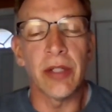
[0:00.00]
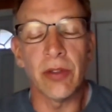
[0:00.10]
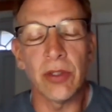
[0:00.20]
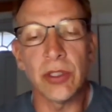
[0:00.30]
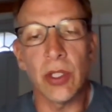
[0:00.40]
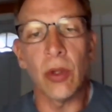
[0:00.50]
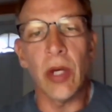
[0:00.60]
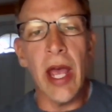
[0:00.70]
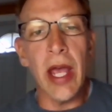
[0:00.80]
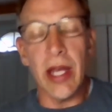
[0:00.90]
And
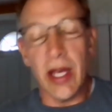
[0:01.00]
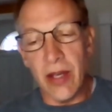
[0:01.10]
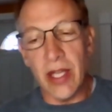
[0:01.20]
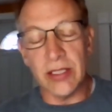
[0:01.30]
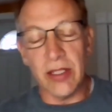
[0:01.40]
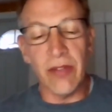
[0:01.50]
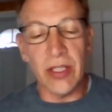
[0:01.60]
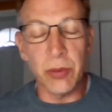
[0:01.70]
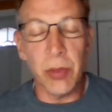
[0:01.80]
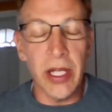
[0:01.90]
so, a I, as
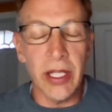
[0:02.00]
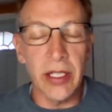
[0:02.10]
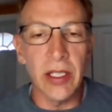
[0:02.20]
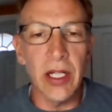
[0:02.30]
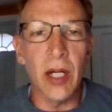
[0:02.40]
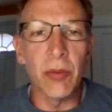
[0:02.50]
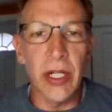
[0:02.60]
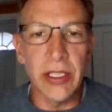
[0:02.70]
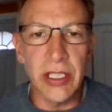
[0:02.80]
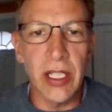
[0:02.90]
I've explained, I'm
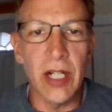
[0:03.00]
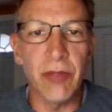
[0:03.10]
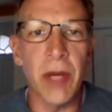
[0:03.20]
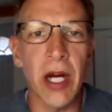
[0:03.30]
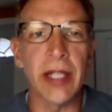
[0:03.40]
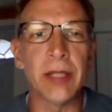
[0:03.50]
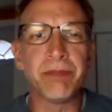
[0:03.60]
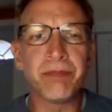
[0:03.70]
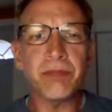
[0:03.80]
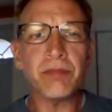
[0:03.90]
raising enough money